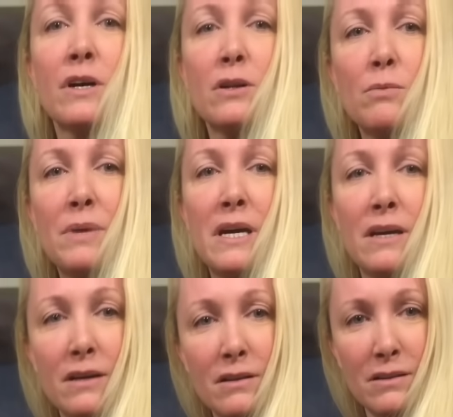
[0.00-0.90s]
It'll
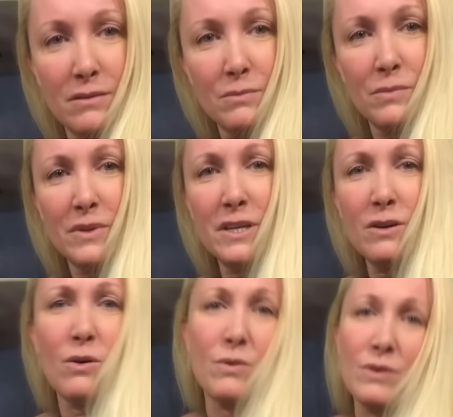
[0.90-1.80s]
be, you
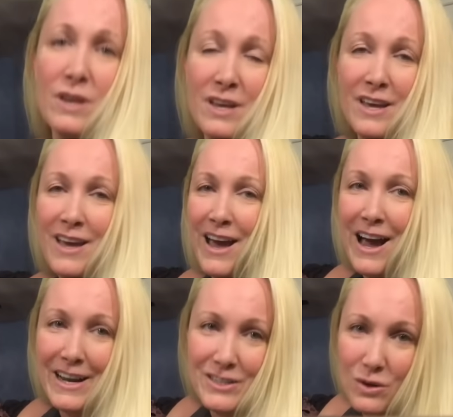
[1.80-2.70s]
know,
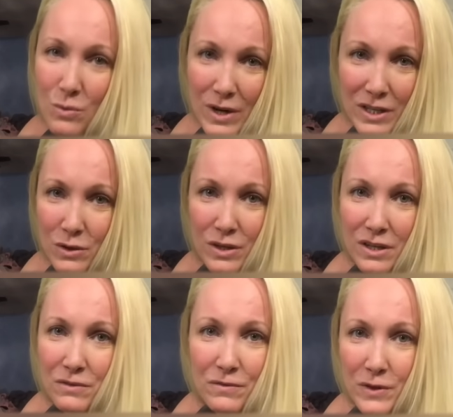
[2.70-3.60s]
I don't want you to
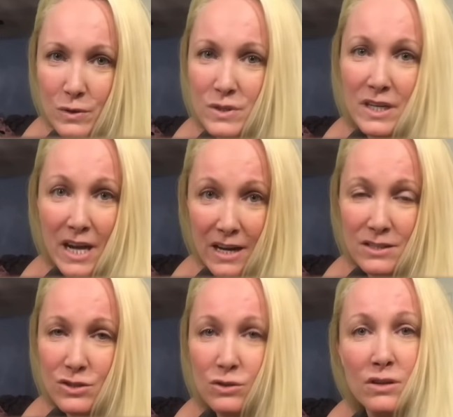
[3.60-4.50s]
confuse a
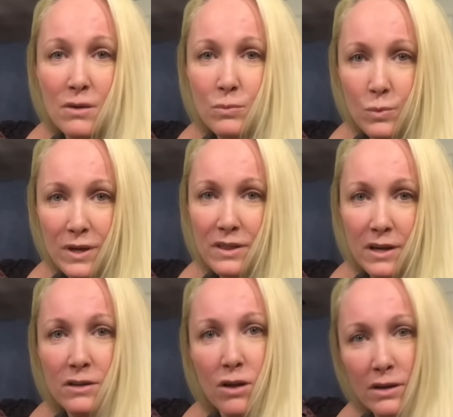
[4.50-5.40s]
cancer lump with a
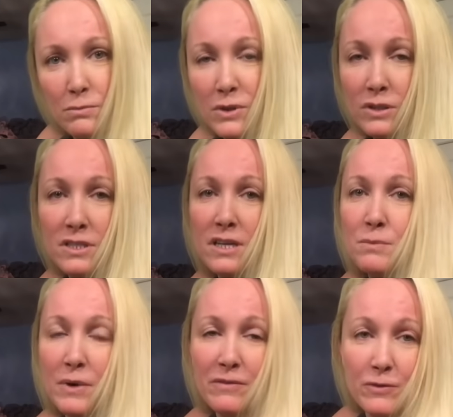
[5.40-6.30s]
clogged milk
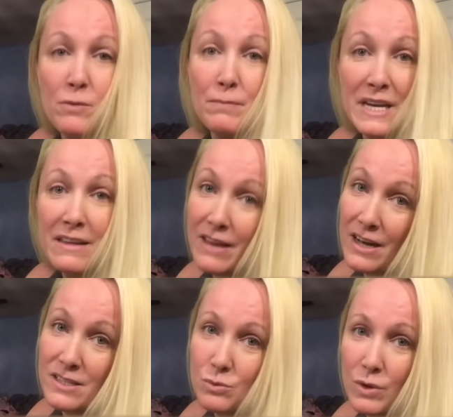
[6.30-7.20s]
duct, but for me,
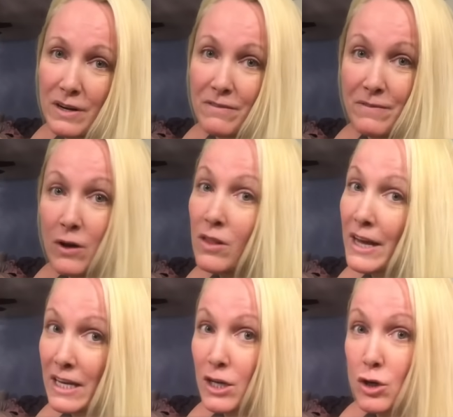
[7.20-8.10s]
that's what it felt
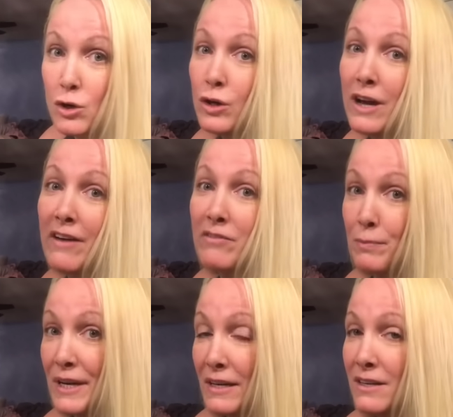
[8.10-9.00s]
like it could have
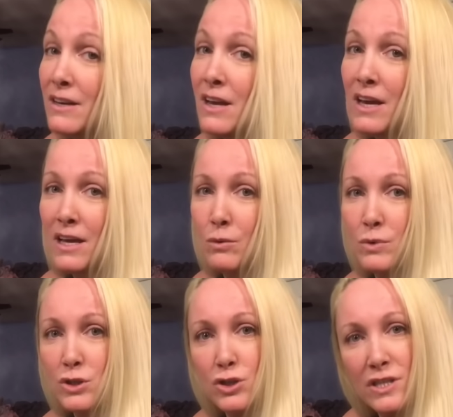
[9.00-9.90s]
been. It
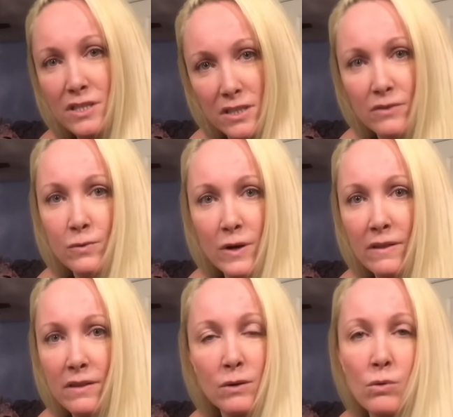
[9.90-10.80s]
was just
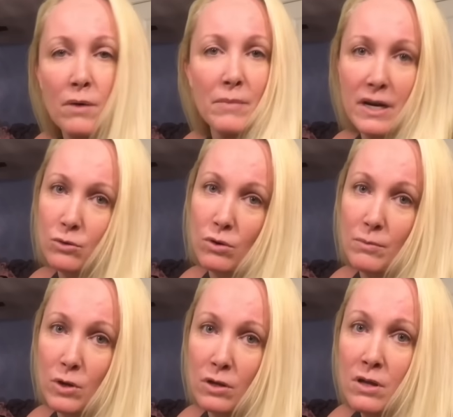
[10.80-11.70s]
different than what my
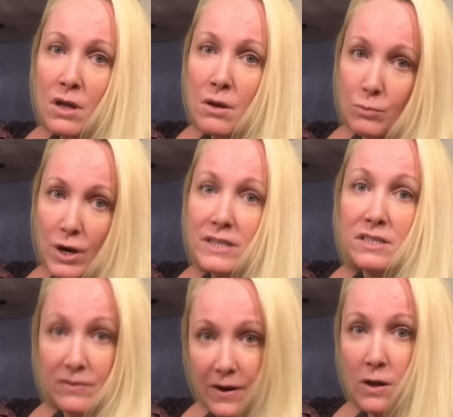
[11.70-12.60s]
normal
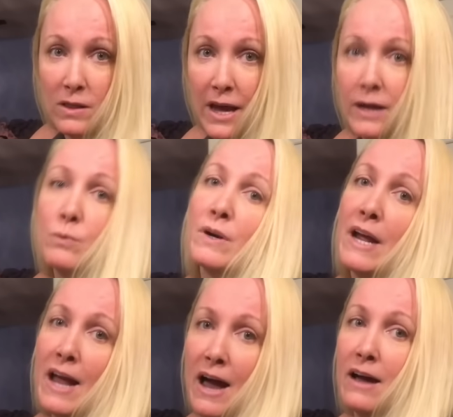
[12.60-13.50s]
breast felt like when I
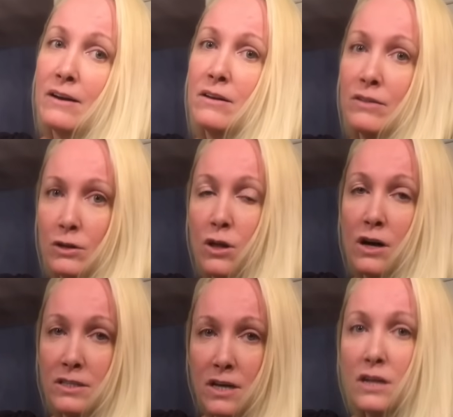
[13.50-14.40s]
had the
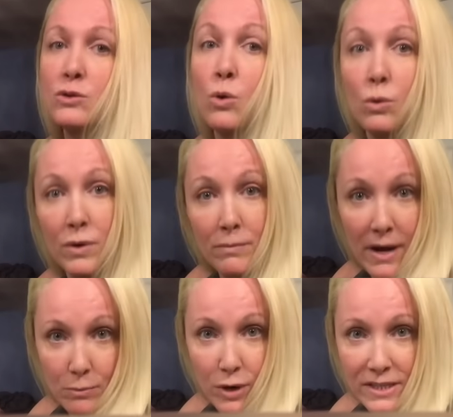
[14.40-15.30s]
clogged duct, or when
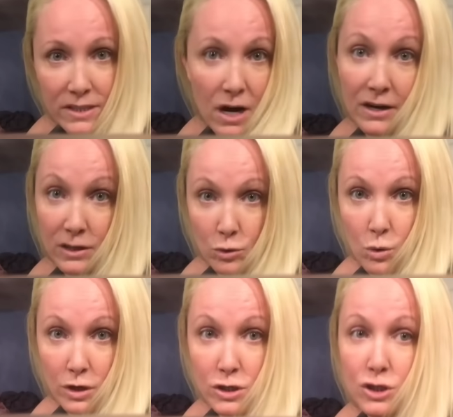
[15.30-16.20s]
my breast got
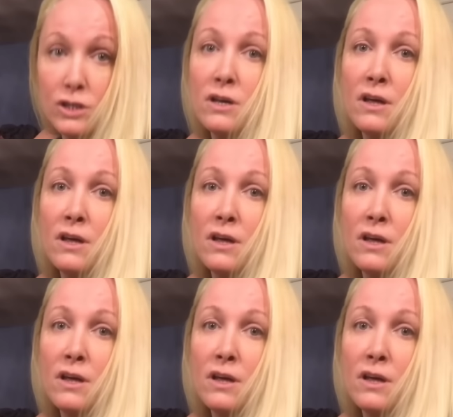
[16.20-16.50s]
engorged.